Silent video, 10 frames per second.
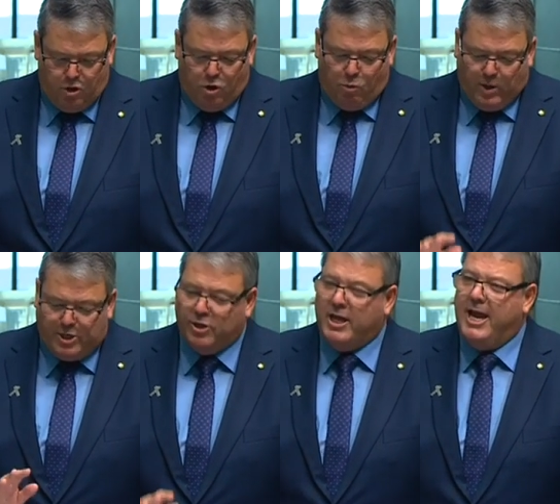We
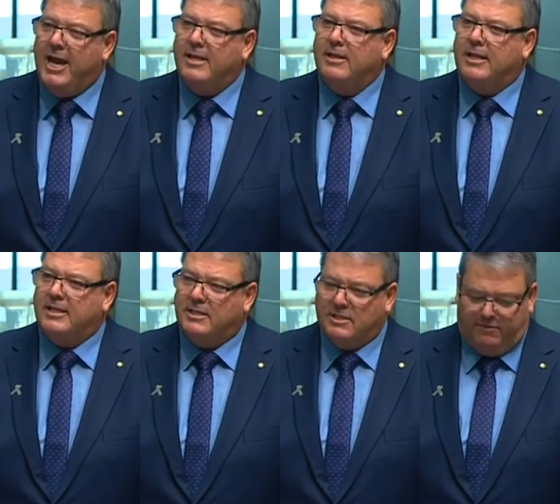should heed the
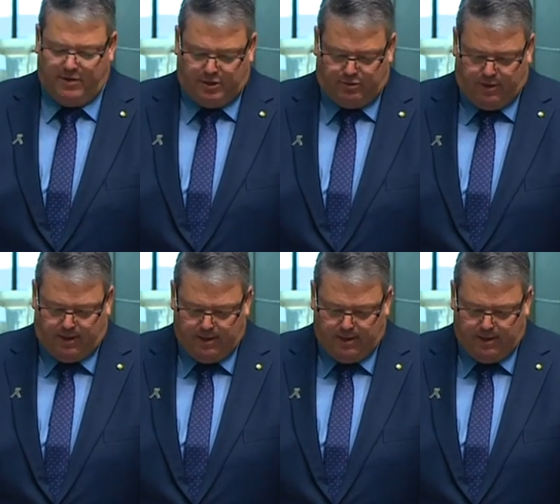lessons of history.